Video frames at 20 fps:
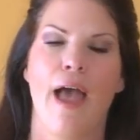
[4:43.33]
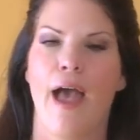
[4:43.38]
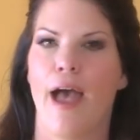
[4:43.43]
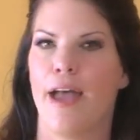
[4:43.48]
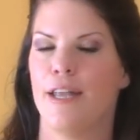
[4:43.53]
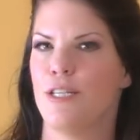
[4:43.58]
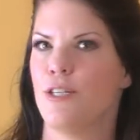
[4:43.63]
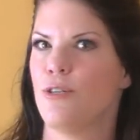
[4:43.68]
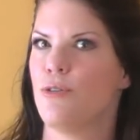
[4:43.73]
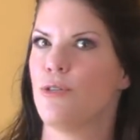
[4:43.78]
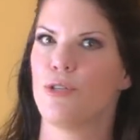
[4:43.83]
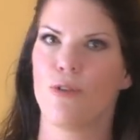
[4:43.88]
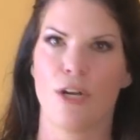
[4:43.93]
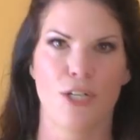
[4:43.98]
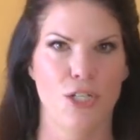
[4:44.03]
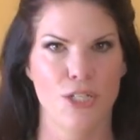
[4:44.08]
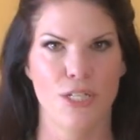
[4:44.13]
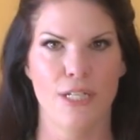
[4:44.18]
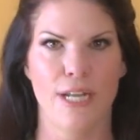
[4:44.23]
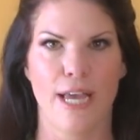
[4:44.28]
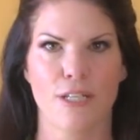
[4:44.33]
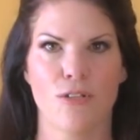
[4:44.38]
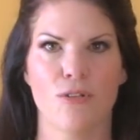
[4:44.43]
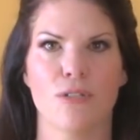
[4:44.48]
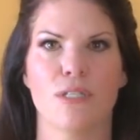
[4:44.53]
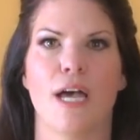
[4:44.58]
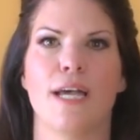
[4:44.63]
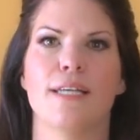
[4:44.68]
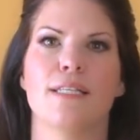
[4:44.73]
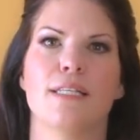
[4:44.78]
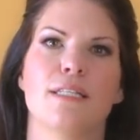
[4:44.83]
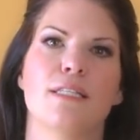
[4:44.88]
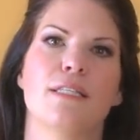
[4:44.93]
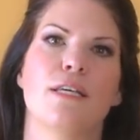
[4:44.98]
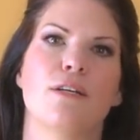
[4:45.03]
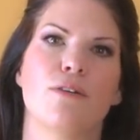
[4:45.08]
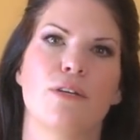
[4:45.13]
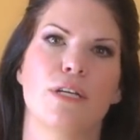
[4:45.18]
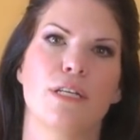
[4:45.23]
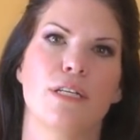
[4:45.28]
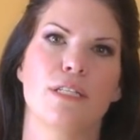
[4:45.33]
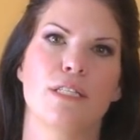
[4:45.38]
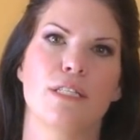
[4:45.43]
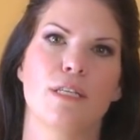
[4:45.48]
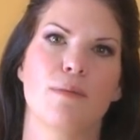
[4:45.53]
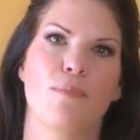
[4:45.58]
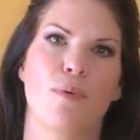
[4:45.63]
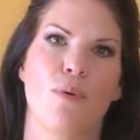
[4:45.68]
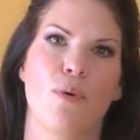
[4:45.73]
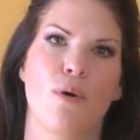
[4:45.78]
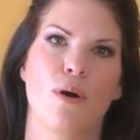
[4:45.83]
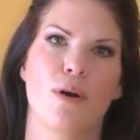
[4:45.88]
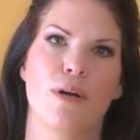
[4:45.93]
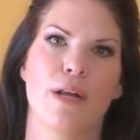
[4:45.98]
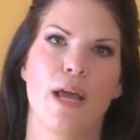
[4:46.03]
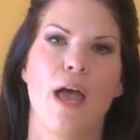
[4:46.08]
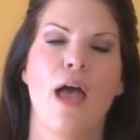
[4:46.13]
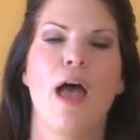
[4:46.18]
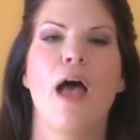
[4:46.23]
and do stretches and exercises that are going to support